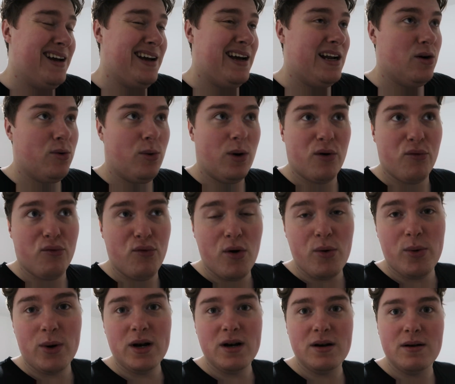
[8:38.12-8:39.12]
I don't want to
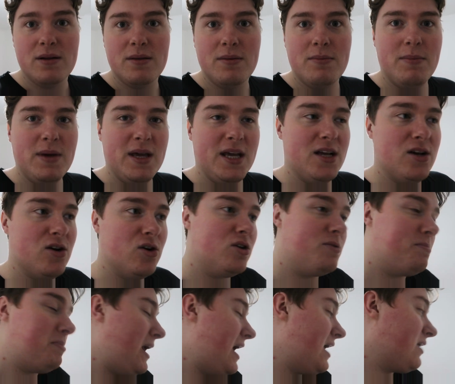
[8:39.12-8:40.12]
ruin me
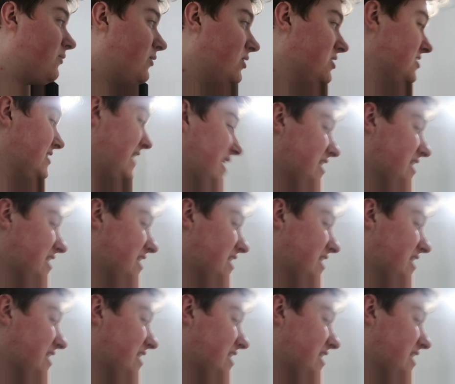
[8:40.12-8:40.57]
good black ones.